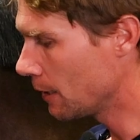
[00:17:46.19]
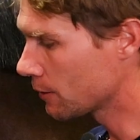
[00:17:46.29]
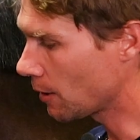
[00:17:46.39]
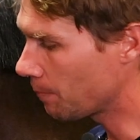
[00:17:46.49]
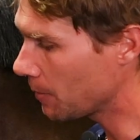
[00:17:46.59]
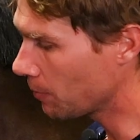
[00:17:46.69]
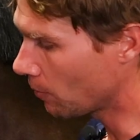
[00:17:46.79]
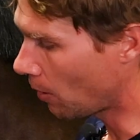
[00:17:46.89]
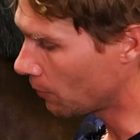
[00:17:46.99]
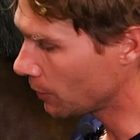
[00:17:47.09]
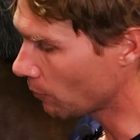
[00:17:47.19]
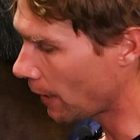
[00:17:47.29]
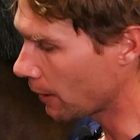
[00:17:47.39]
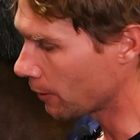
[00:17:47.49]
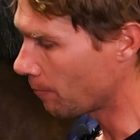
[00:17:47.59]
Some people will only
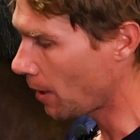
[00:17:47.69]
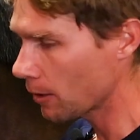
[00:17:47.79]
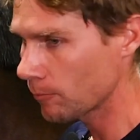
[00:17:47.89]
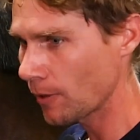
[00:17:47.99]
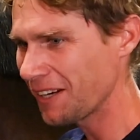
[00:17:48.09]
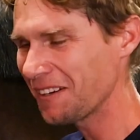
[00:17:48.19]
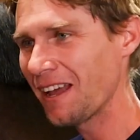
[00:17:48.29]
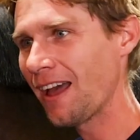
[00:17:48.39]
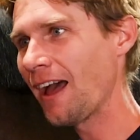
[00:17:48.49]
ride on the bottom rein.